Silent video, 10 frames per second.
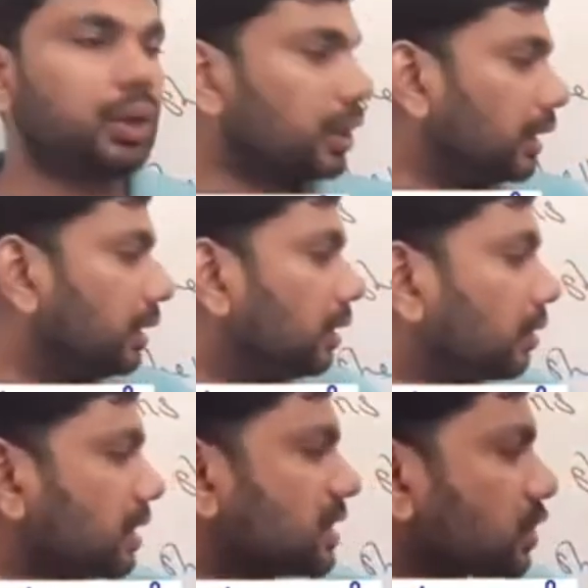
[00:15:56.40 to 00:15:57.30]

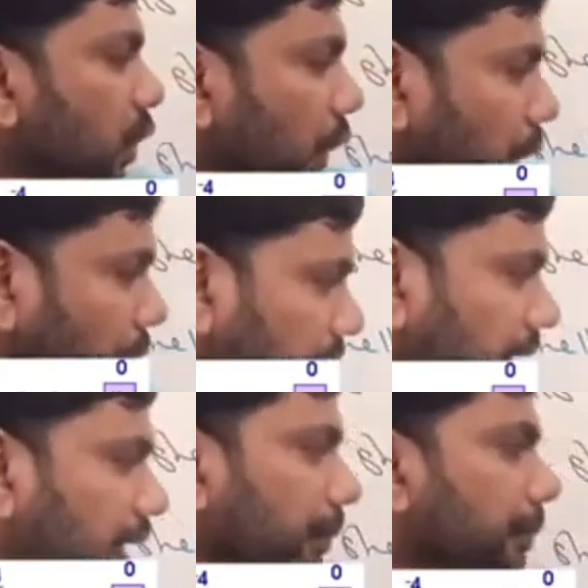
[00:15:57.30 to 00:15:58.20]
Okay, rest
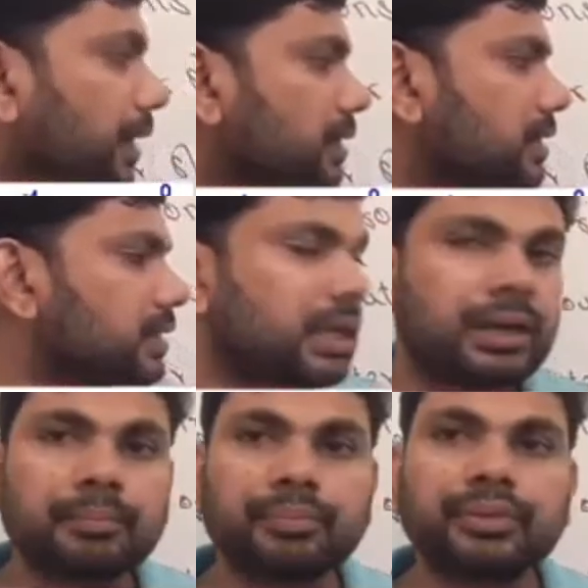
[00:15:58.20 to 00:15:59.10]
all elements,
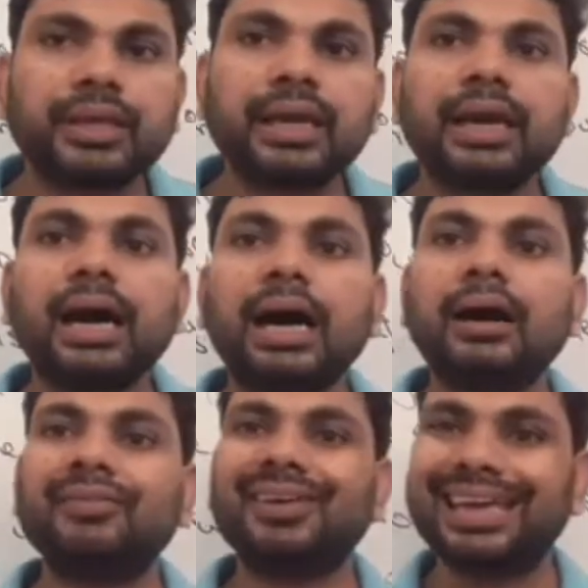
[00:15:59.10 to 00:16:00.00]
they
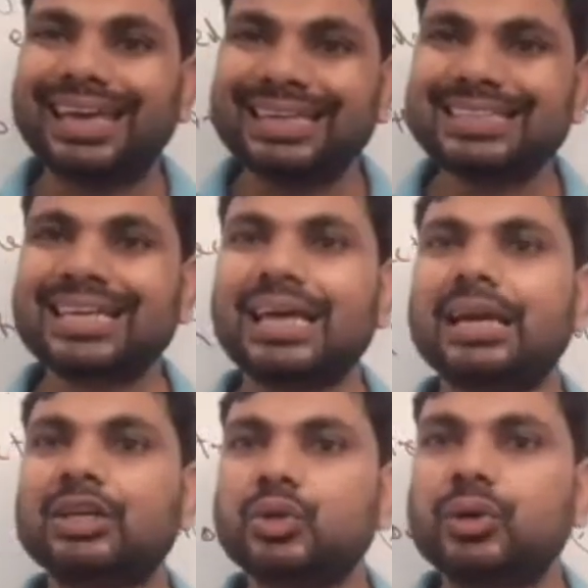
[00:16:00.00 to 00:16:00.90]
have 8
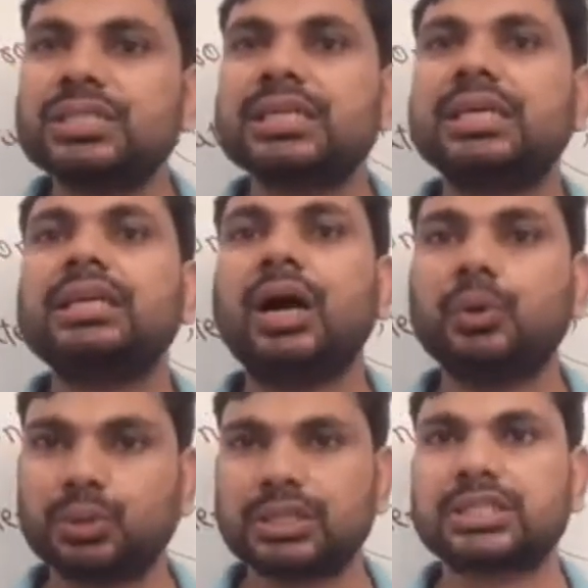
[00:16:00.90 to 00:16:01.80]
electrons in
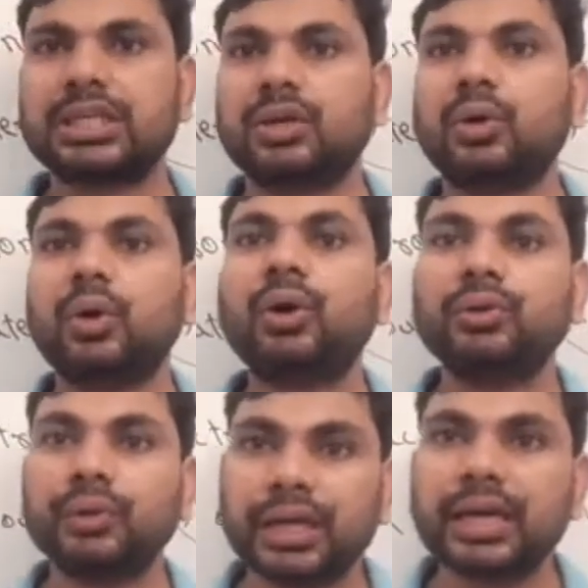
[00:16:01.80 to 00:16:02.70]
outer shell,
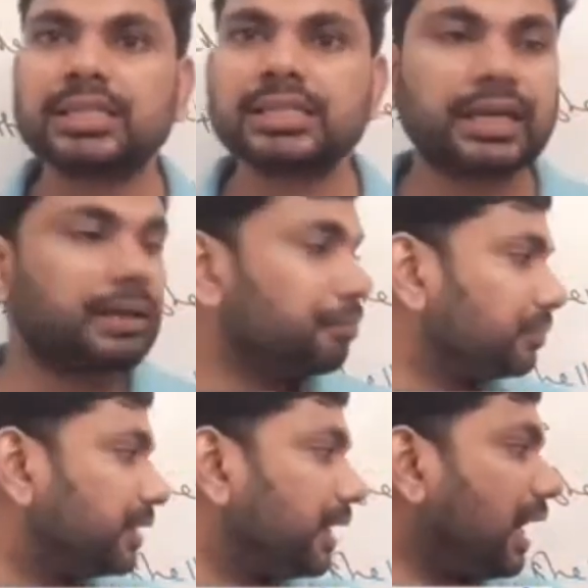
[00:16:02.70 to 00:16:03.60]
or you can
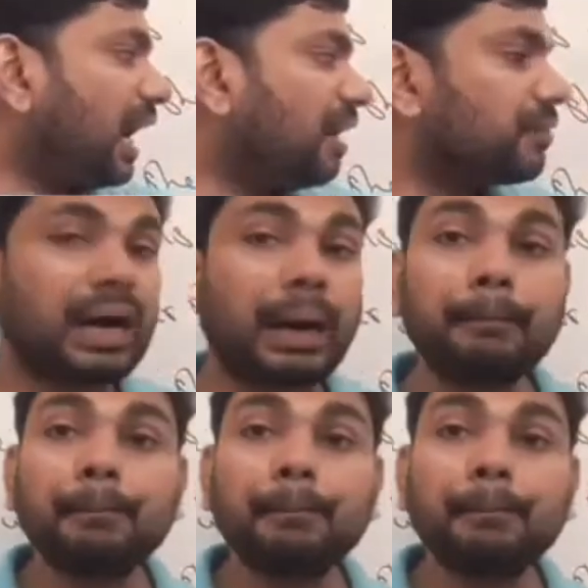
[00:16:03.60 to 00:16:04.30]
say they have